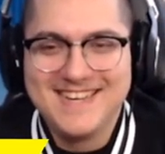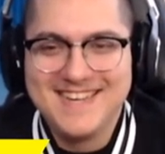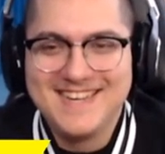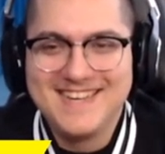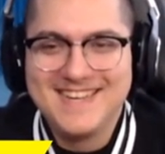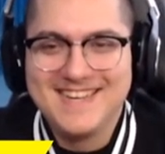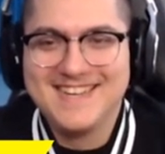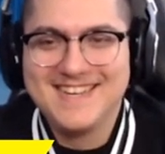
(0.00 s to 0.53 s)

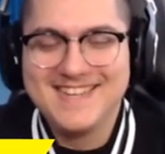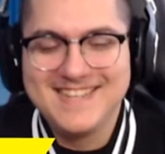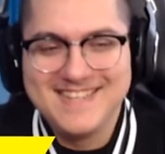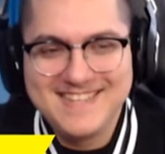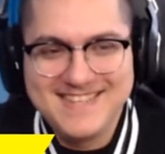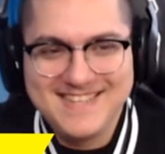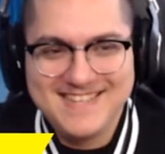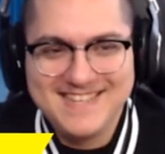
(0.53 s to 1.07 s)

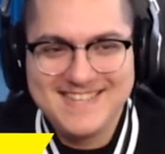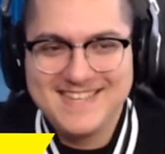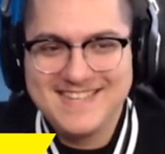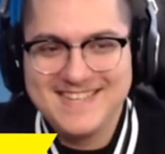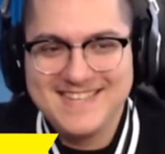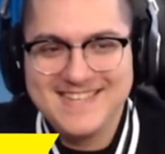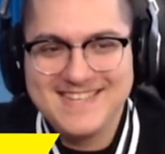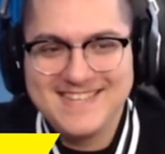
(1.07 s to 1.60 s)

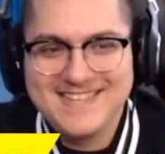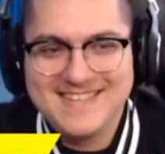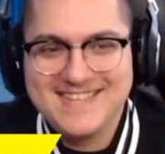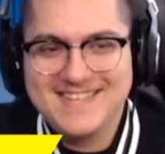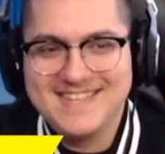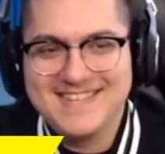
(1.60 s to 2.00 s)
[no speech]